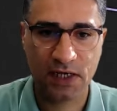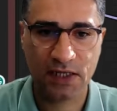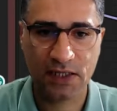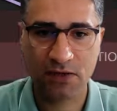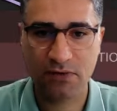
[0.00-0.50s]

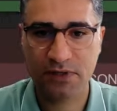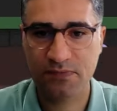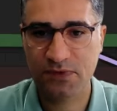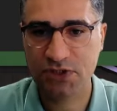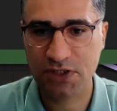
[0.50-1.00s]
And now
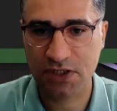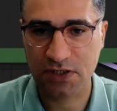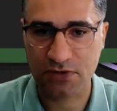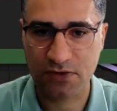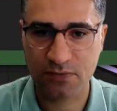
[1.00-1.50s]
let me check
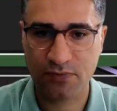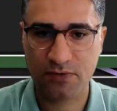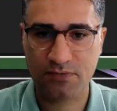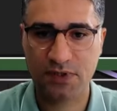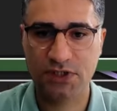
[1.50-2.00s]
another
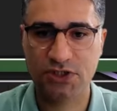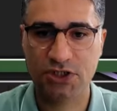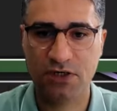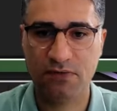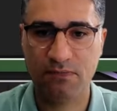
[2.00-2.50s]
prompt, a
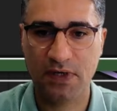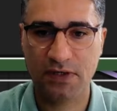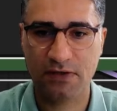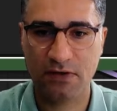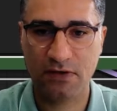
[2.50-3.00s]
chair
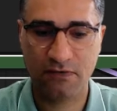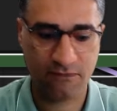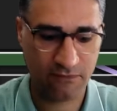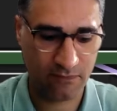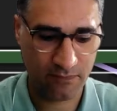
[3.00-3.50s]
made
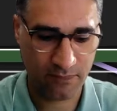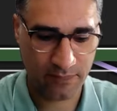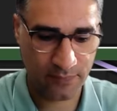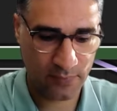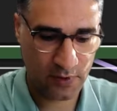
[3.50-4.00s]
of
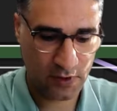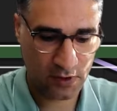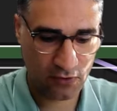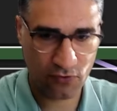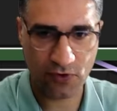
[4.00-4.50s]

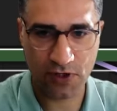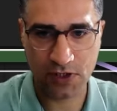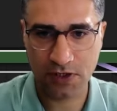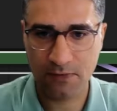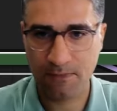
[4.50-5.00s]

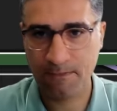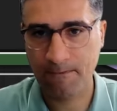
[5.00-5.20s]
coin,